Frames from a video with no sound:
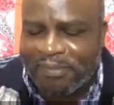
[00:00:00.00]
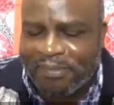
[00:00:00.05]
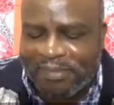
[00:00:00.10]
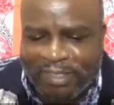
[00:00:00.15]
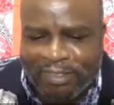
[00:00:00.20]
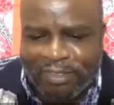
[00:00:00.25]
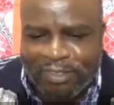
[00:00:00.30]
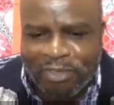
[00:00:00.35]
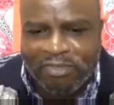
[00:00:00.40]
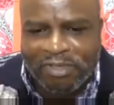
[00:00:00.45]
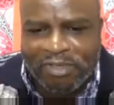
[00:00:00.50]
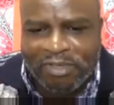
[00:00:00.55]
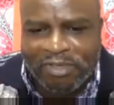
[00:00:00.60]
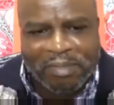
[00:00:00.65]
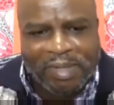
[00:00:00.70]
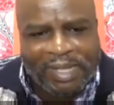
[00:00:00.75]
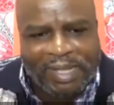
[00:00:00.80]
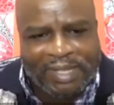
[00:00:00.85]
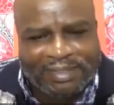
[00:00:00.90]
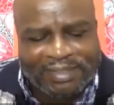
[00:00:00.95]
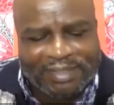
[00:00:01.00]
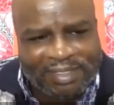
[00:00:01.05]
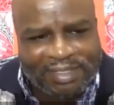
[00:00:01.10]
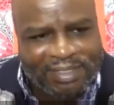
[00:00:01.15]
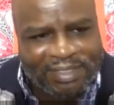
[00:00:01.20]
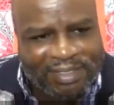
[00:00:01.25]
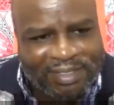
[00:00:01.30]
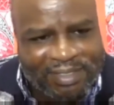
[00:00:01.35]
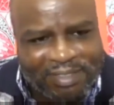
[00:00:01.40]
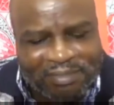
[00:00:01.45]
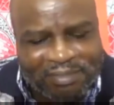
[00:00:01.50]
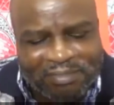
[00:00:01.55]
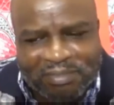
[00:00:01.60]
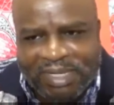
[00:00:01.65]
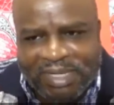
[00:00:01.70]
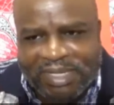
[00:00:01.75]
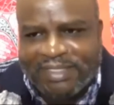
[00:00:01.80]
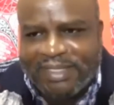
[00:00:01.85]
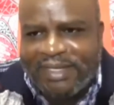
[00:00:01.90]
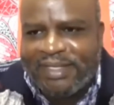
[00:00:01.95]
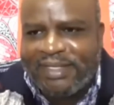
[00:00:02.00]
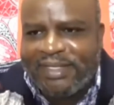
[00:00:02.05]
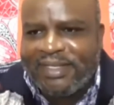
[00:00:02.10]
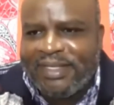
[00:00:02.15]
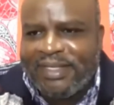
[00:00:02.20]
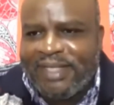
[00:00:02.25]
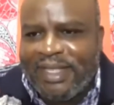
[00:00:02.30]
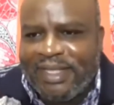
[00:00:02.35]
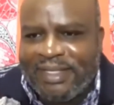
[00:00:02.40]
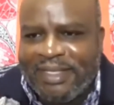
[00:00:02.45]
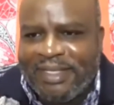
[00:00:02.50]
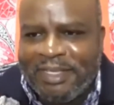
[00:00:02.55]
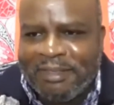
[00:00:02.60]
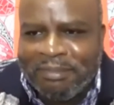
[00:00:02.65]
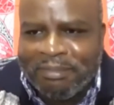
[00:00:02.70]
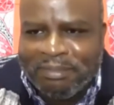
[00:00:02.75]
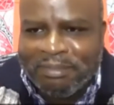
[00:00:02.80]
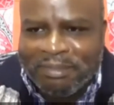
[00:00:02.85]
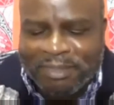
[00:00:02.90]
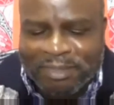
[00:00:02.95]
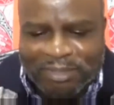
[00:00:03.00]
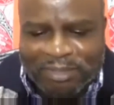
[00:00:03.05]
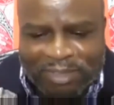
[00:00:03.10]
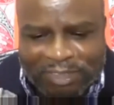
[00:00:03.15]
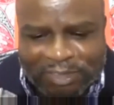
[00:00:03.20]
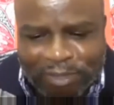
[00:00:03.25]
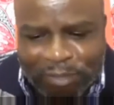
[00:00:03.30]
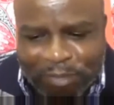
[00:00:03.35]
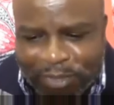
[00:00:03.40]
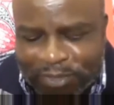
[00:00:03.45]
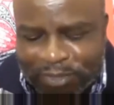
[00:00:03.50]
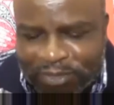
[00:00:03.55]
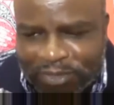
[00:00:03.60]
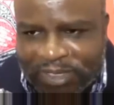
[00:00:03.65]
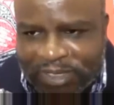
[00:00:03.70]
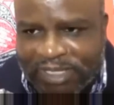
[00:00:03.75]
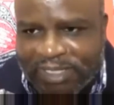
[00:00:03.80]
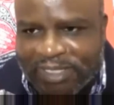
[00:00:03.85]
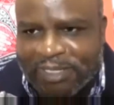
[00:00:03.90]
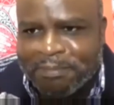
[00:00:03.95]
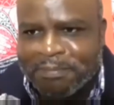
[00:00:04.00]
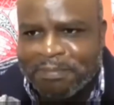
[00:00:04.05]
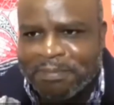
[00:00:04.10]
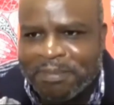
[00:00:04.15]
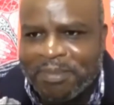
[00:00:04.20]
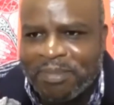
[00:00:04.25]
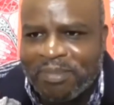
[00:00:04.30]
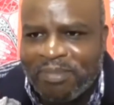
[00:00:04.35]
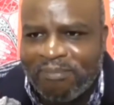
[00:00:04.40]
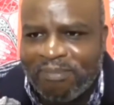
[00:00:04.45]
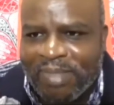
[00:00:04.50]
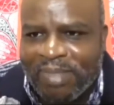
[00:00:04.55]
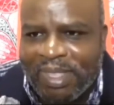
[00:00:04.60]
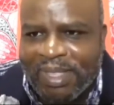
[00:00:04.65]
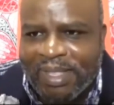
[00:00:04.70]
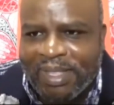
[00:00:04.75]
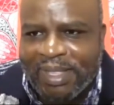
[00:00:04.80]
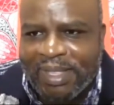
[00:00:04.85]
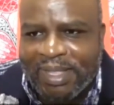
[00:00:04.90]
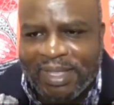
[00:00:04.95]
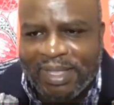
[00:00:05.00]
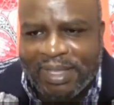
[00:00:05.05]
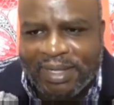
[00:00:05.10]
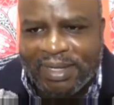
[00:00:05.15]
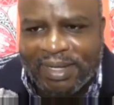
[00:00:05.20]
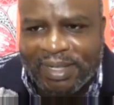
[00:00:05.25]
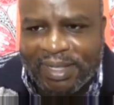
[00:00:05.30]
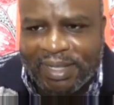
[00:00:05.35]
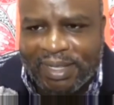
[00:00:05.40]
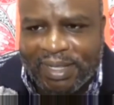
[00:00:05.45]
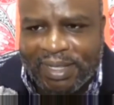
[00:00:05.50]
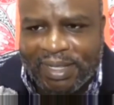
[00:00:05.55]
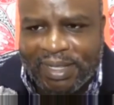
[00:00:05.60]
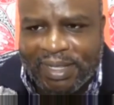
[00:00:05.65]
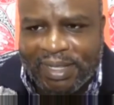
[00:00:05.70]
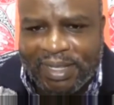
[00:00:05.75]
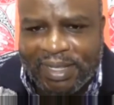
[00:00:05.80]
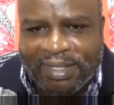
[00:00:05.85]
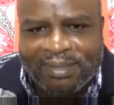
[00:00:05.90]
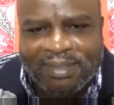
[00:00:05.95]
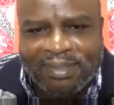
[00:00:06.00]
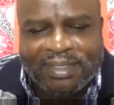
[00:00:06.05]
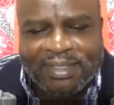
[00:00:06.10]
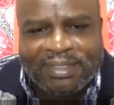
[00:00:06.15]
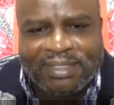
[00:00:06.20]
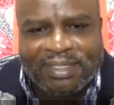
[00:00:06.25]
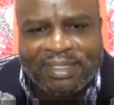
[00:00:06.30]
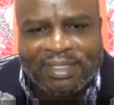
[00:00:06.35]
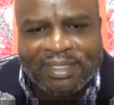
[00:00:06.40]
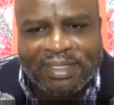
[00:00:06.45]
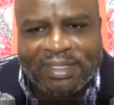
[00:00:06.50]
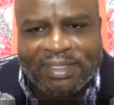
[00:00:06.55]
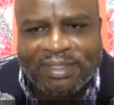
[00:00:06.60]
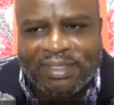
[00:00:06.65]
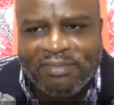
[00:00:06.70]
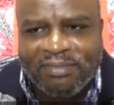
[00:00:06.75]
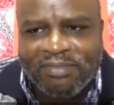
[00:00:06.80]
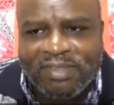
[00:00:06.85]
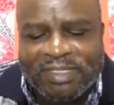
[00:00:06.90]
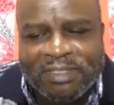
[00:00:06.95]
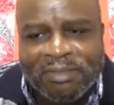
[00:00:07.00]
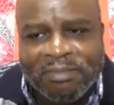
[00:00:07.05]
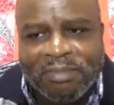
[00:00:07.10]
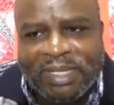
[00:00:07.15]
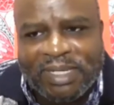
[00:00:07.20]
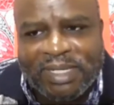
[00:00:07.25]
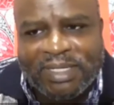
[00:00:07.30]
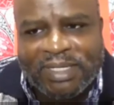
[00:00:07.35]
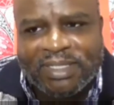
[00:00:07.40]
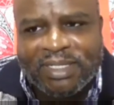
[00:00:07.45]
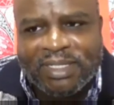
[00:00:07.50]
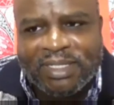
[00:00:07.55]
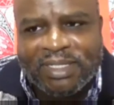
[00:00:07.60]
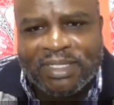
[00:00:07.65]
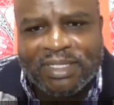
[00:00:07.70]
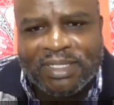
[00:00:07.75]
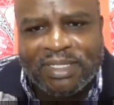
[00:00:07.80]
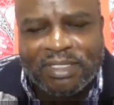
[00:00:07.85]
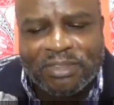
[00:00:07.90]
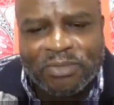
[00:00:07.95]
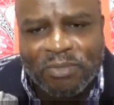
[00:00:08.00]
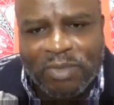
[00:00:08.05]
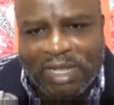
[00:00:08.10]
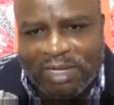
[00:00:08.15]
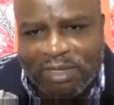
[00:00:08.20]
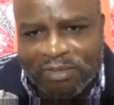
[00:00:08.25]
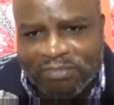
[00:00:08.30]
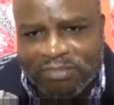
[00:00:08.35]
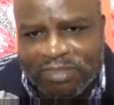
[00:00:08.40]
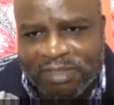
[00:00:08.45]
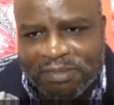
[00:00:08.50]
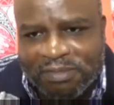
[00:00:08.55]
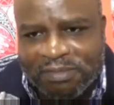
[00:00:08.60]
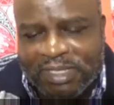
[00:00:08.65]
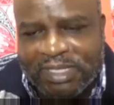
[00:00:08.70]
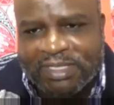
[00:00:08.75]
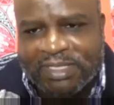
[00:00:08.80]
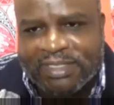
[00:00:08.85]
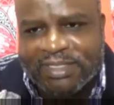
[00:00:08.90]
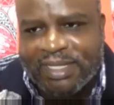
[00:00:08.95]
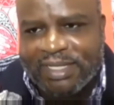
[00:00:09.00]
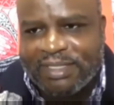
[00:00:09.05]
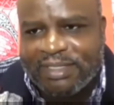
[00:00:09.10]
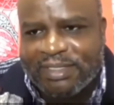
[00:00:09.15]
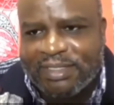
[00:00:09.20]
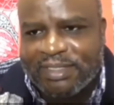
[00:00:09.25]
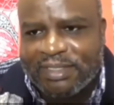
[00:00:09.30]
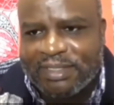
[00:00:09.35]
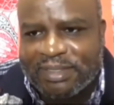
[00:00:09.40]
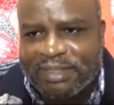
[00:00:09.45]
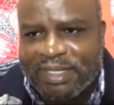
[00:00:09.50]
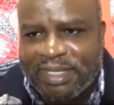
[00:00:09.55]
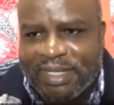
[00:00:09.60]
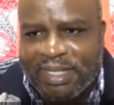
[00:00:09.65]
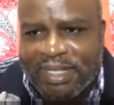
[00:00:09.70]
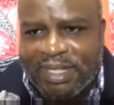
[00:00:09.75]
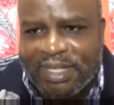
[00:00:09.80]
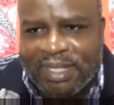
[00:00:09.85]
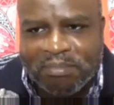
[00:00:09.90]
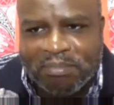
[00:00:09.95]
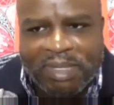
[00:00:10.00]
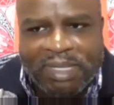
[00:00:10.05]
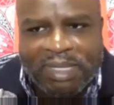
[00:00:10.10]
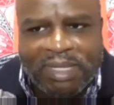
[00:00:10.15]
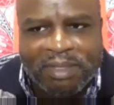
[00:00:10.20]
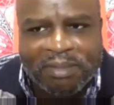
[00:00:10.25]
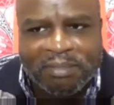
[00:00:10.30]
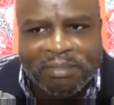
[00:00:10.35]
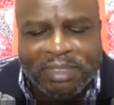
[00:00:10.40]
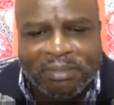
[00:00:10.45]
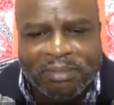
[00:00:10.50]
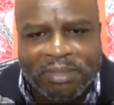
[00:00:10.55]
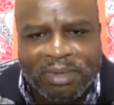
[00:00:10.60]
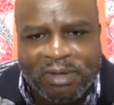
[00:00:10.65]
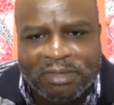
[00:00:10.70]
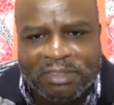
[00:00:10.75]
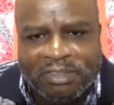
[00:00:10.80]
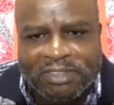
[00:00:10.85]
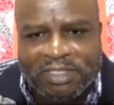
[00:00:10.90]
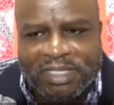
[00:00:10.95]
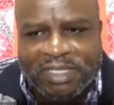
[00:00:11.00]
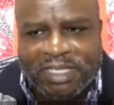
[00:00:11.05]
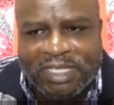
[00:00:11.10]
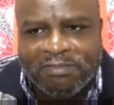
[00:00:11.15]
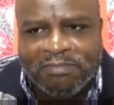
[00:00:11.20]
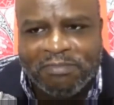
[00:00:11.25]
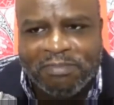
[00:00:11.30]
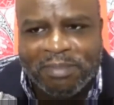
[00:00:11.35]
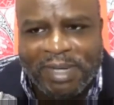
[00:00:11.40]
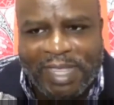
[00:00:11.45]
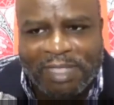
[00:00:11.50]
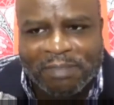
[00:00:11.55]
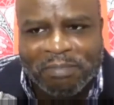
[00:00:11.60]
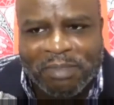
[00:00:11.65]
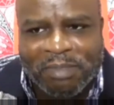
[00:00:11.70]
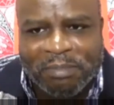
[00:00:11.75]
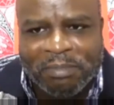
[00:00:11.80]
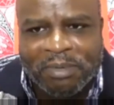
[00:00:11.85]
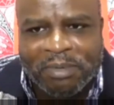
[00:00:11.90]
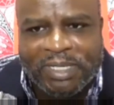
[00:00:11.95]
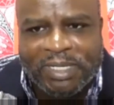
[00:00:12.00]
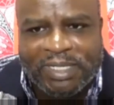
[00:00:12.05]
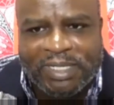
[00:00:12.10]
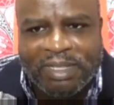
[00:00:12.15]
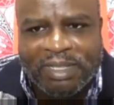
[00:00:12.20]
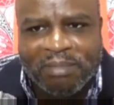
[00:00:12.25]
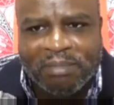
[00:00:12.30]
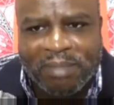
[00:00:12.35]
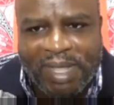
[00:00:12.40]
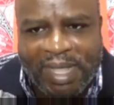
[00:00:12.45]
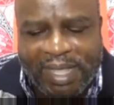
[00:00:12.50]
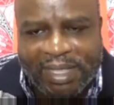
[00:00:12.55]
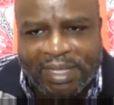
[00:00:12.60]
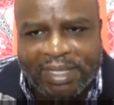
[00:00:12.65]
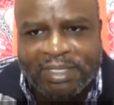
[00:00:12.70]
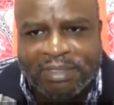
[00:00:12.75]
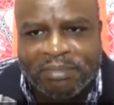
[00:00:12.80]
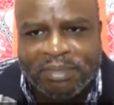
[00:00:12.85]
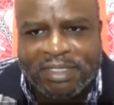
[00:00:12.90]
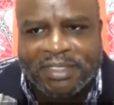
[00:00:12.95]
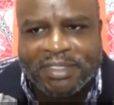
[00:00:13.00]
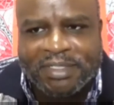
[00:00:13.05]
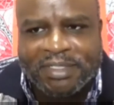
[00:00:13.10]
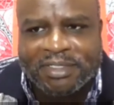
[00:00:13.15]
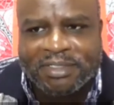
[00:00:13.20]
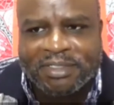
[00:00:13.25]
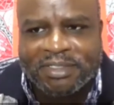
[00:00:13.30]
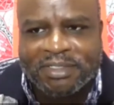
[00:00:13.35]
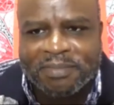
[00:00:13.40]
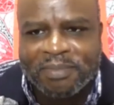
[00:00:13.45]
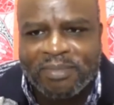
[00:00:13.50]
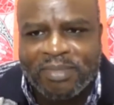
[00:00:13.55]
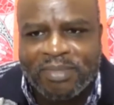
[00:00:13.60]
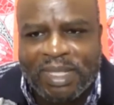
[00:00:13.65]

Thank you very much, Minister Hakim, to this opportunity. And I think the visibility is one of the things that Million Men March give Black people in their mind, because